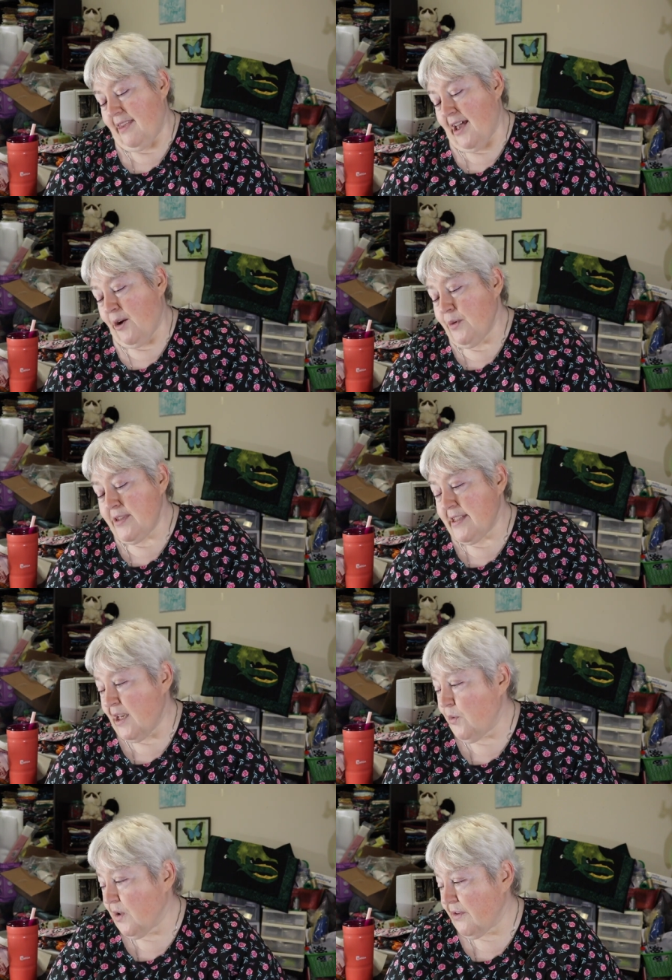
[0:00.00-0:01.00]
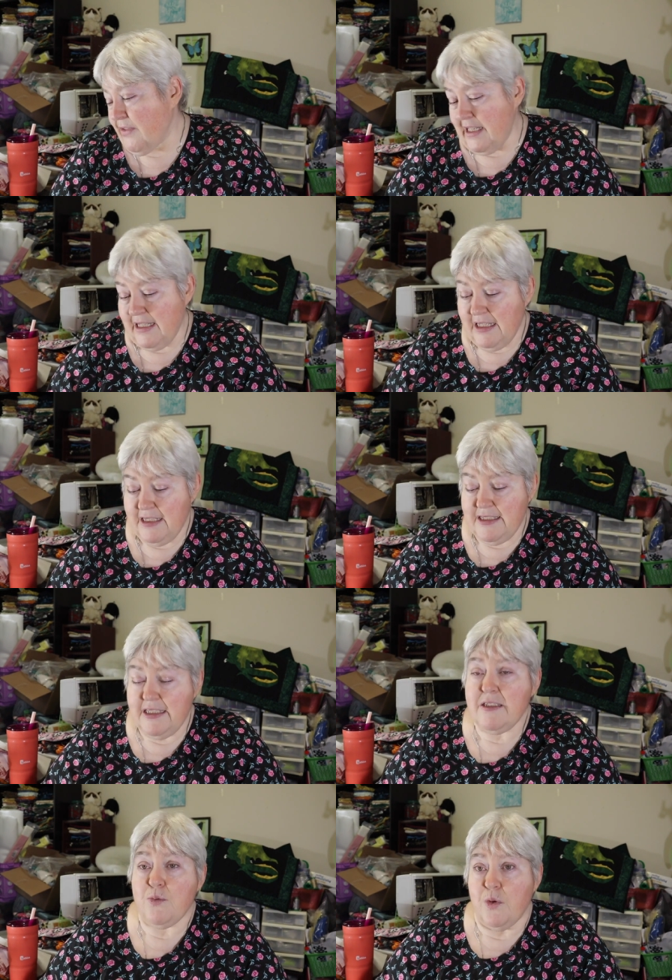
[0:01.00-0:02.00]
I will say one of the
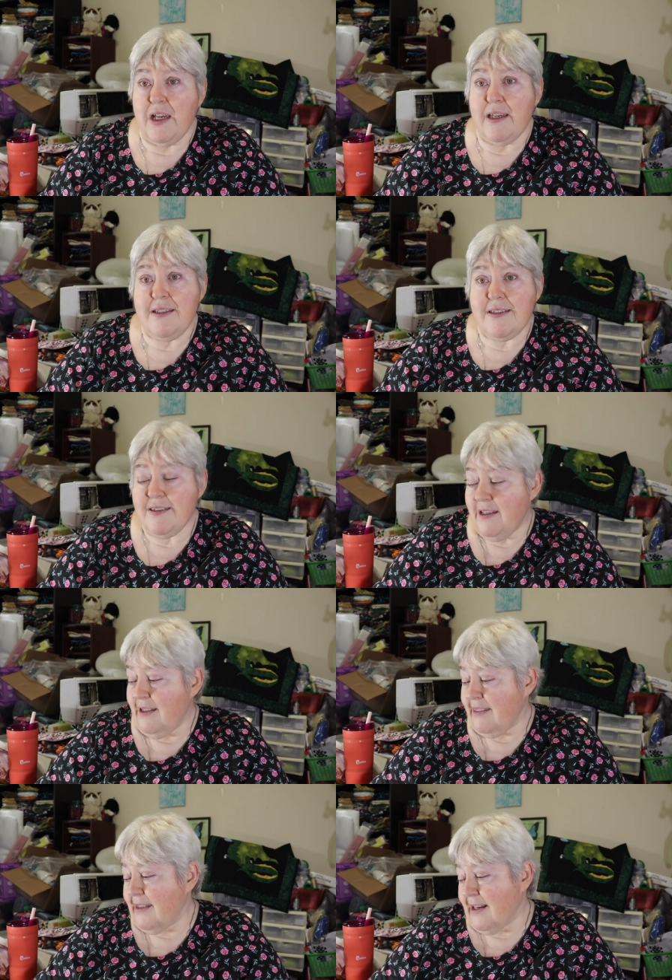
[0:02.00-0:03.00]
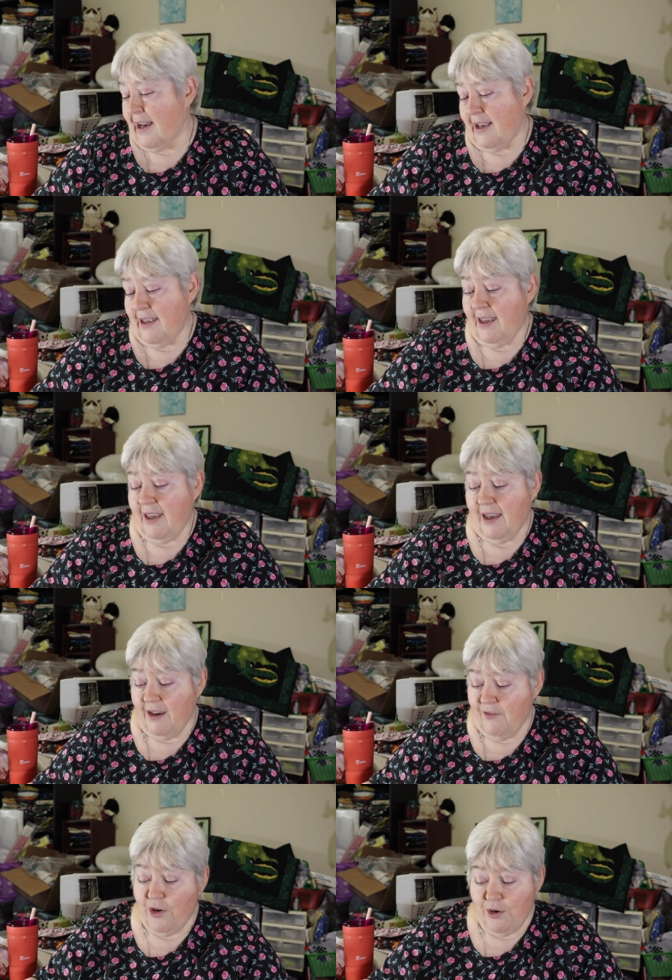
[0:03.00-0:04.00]
easiest ways that I
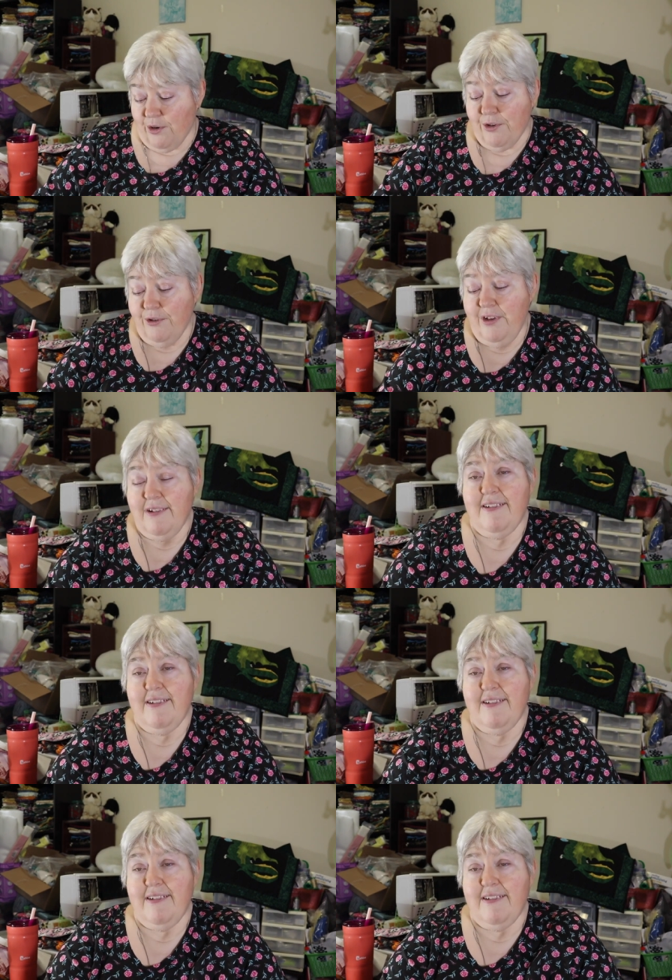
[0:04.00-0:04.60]
have heard